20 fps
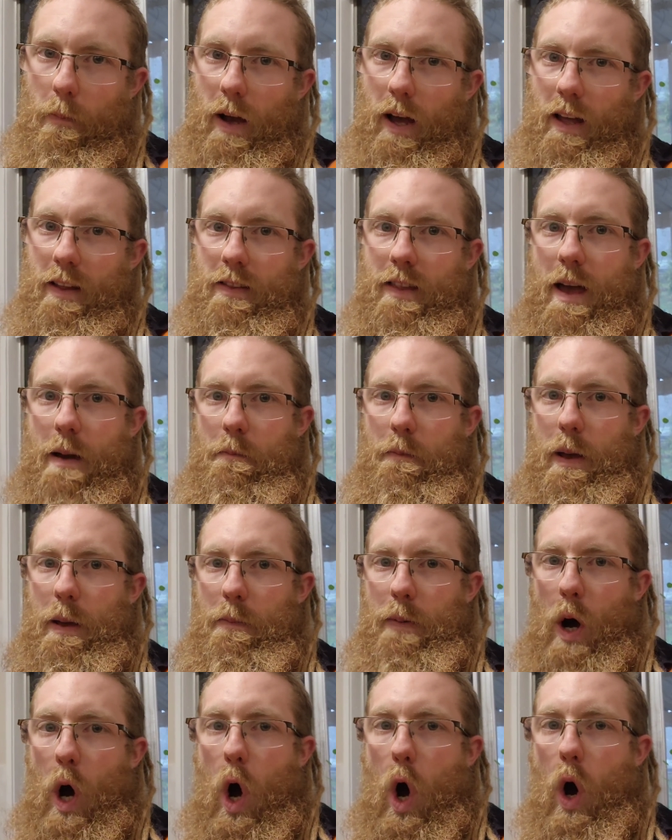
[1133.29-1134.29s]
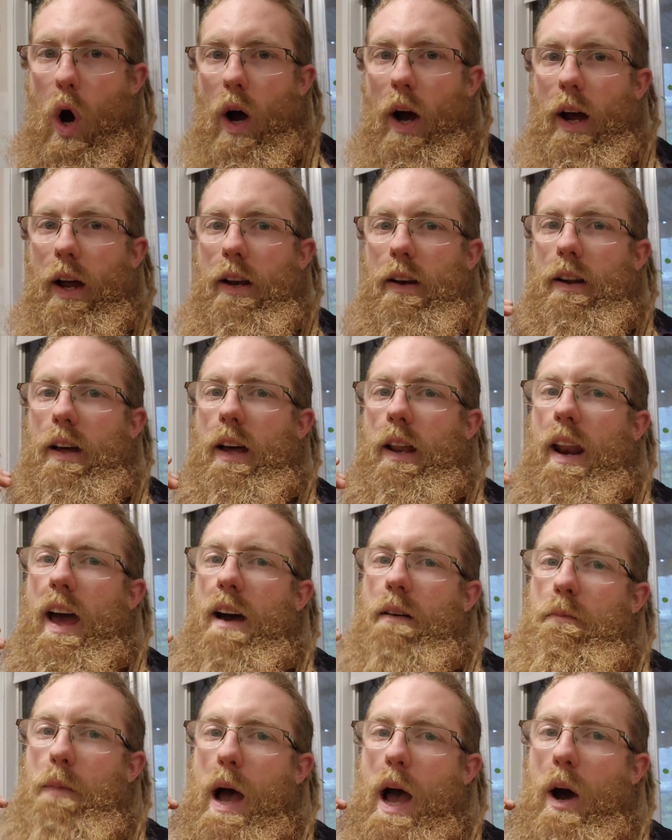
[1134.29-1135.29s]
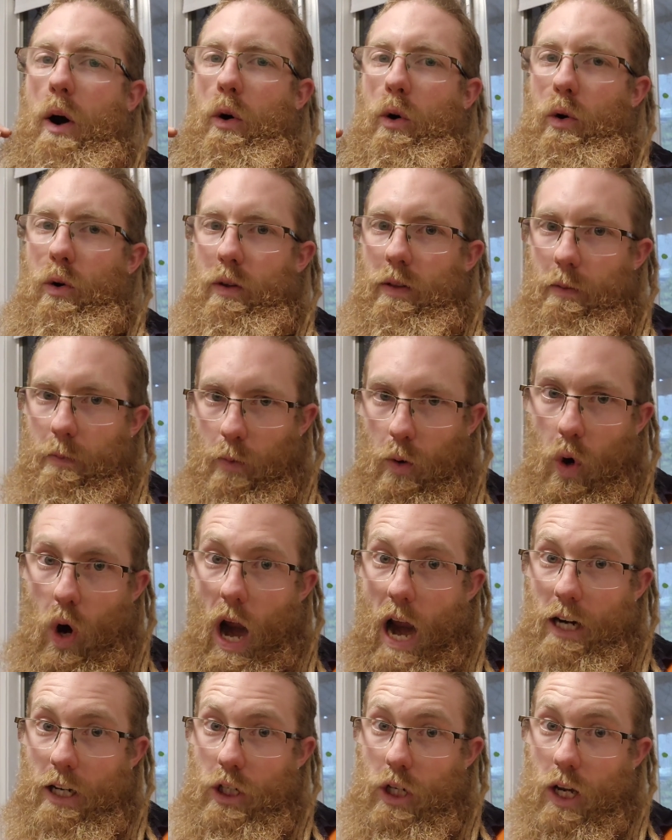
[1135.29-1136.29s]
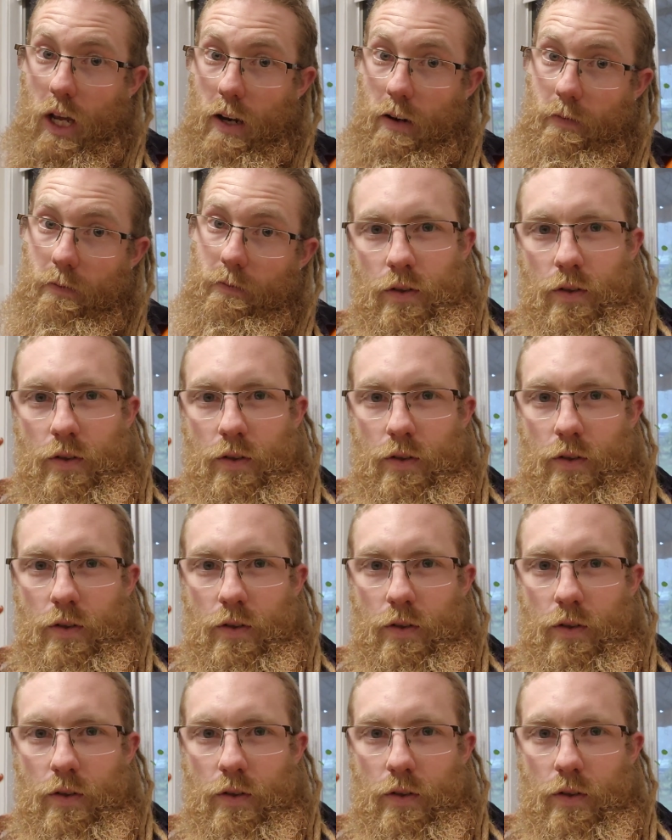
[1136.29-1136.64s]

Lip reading: and then be behind and have my algorithm crash again.